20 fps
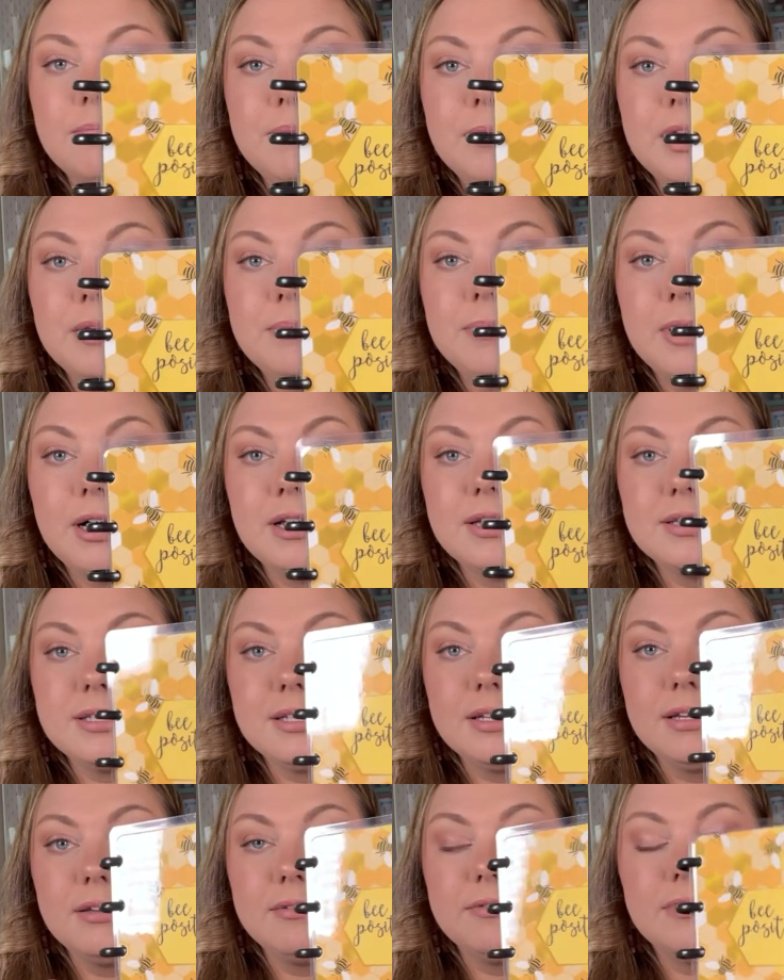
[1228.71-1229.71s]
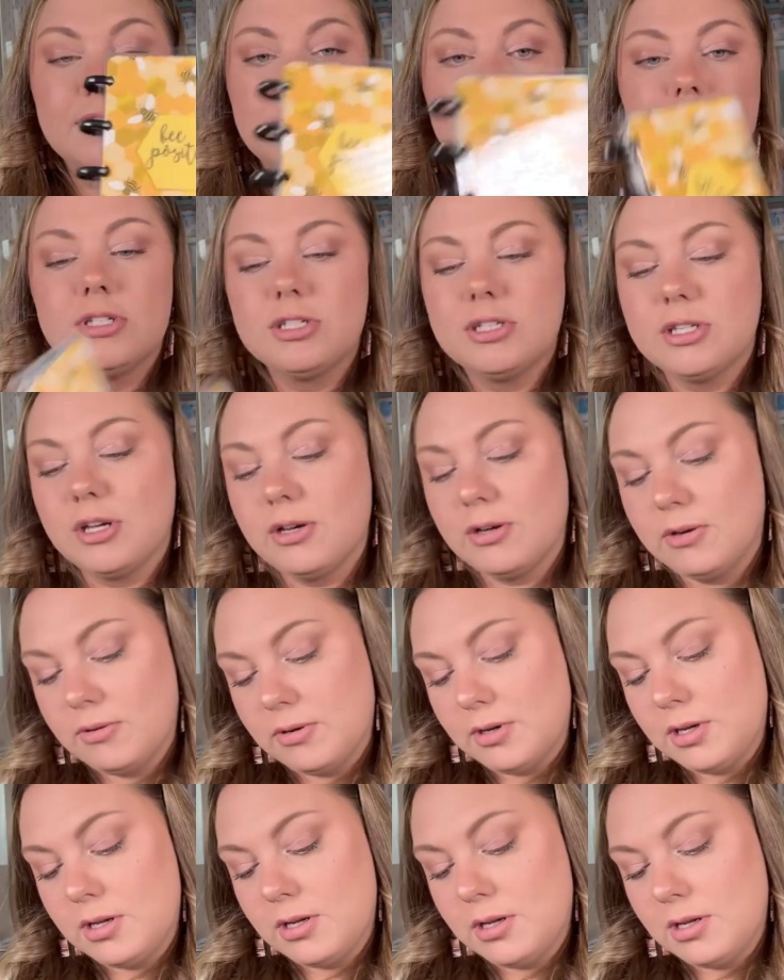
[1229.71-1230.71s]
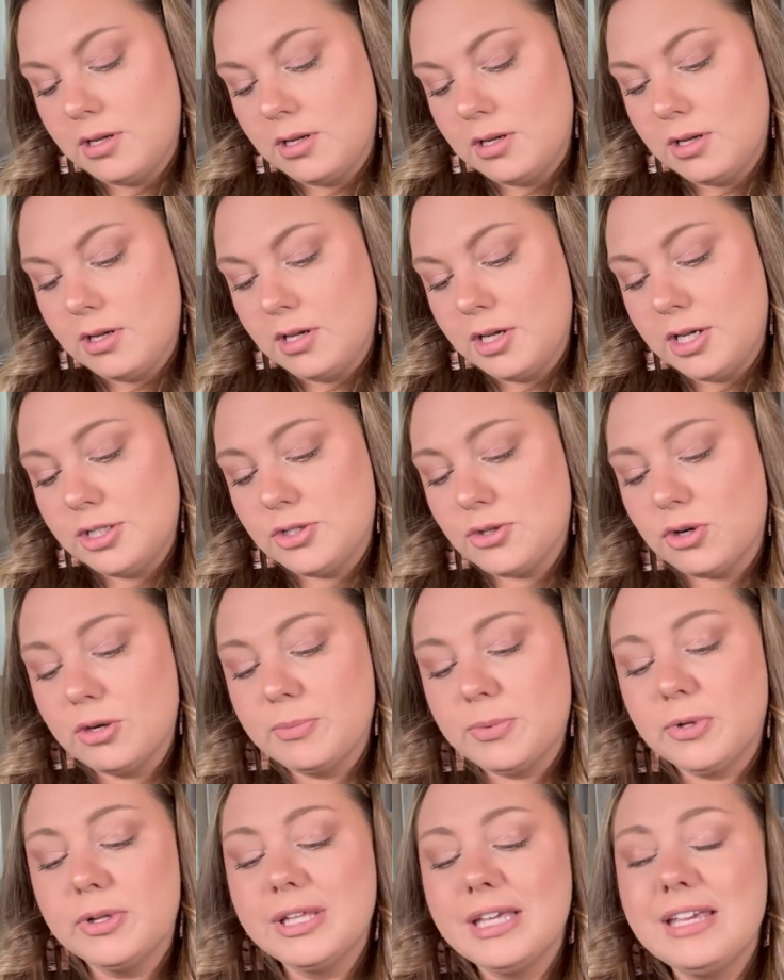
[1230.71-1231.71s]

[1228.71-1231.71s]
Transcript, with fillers: Be positive, so adorable.